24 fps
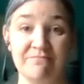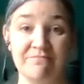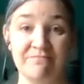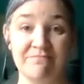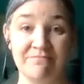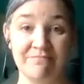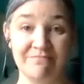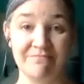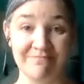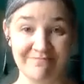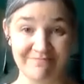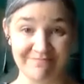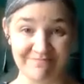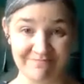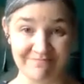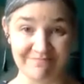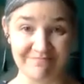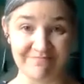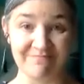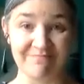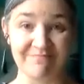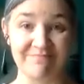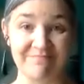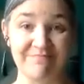
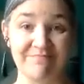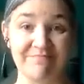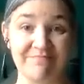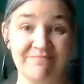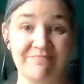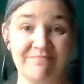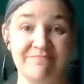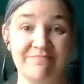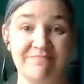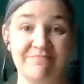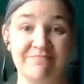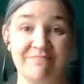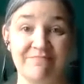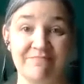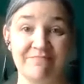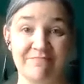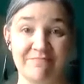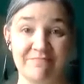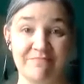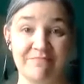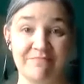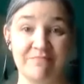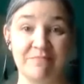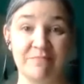
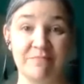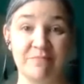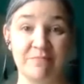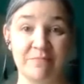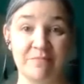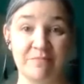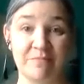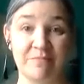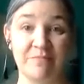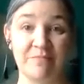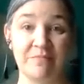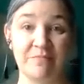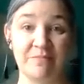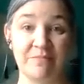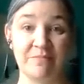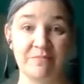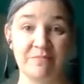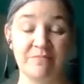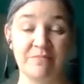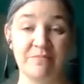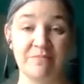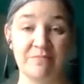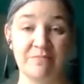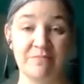
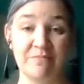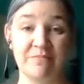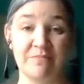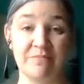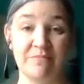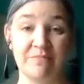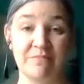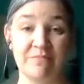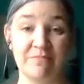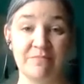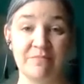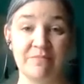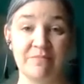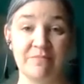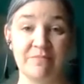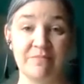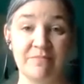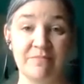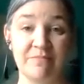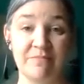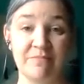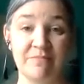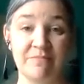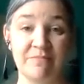
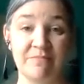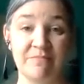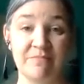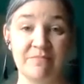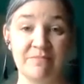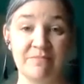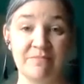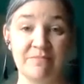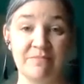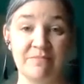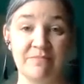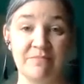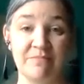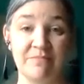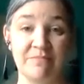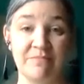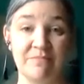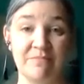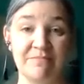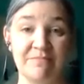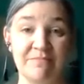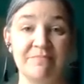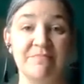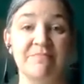
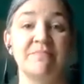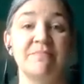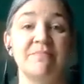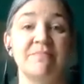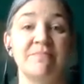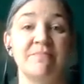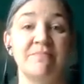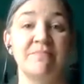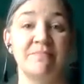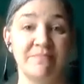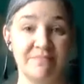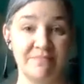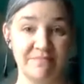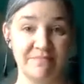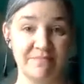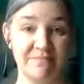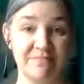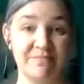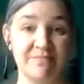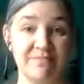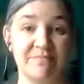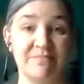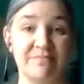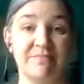
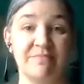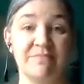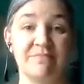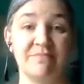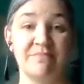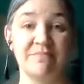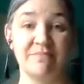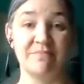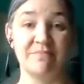This person isn't speaking.